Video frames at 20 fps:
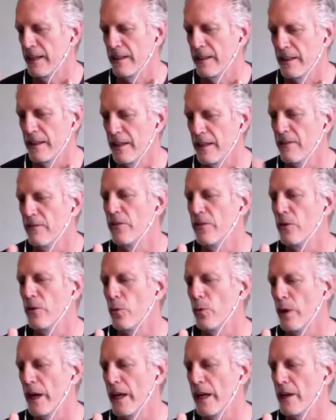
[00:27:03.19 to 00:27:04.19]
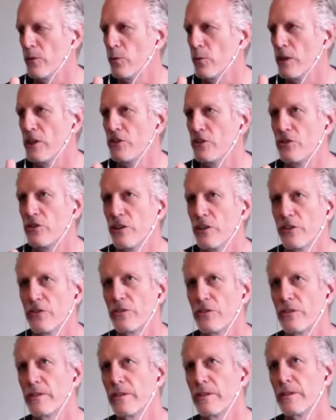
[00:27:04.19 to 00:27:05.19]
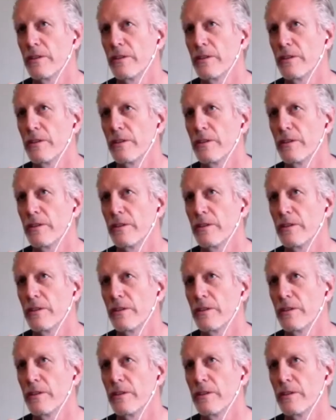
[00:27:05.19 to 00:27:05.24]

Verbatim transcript: love the way we just